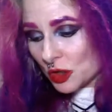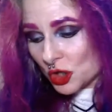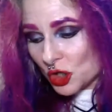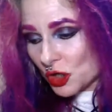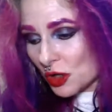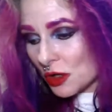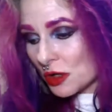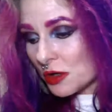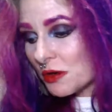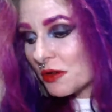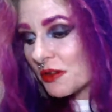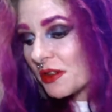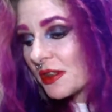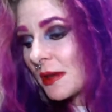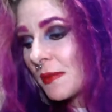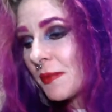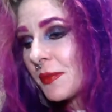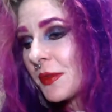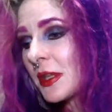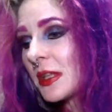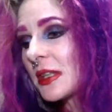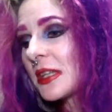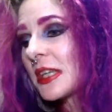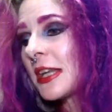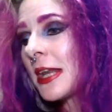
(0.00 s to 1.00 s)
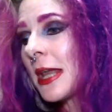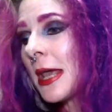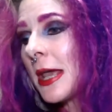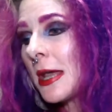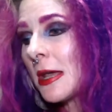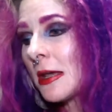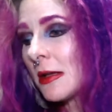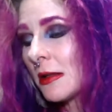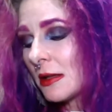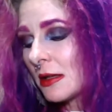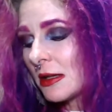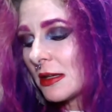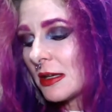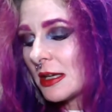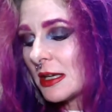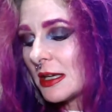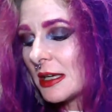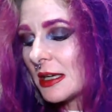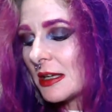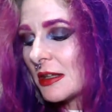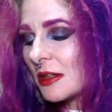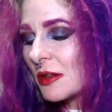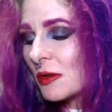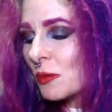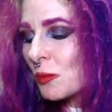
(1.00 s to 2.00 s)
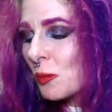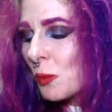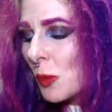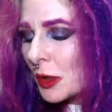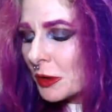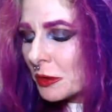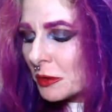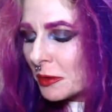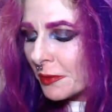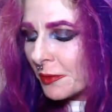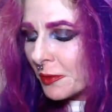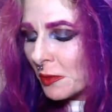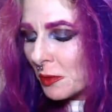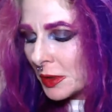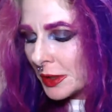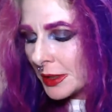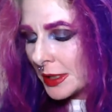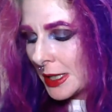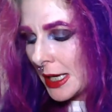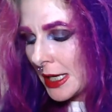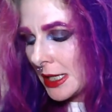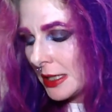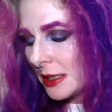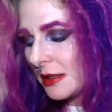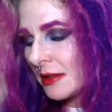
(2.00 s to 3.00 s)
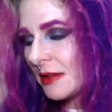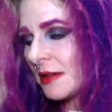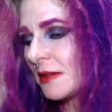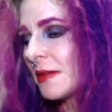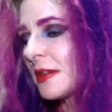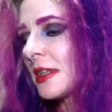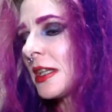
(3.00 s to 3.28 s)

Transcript: to show you something. Today, as wonderful a night as